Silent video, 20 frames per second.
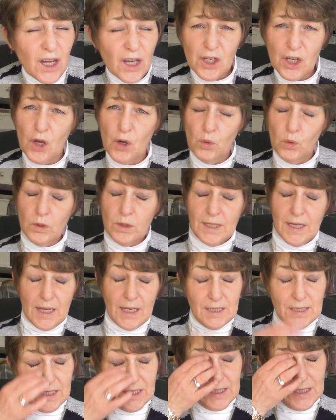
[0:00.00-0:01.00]
cold
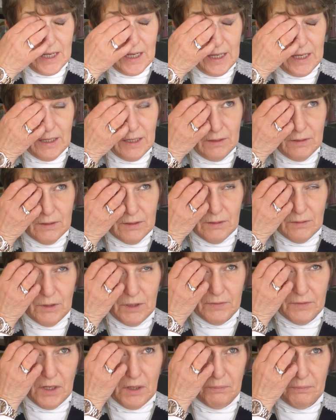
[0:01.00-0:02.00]
day today.
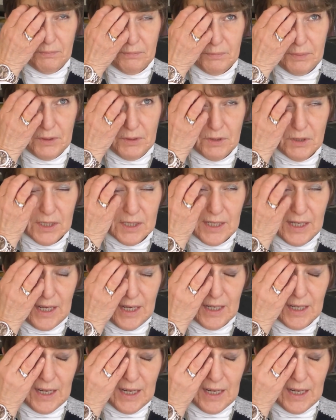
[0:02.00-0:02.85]
We've got blue sky,